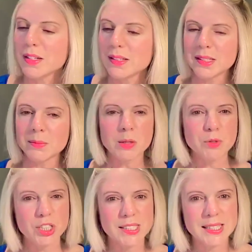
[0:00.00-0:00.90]
Sometimes
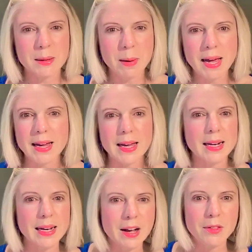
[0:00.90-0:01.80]
just sit back
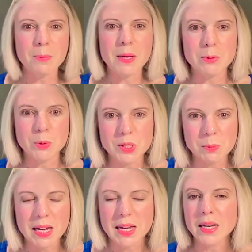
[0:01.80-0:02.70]
and let other people
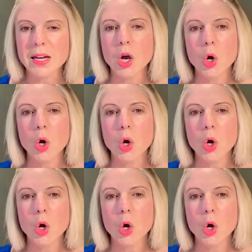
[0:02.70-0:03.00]
speak,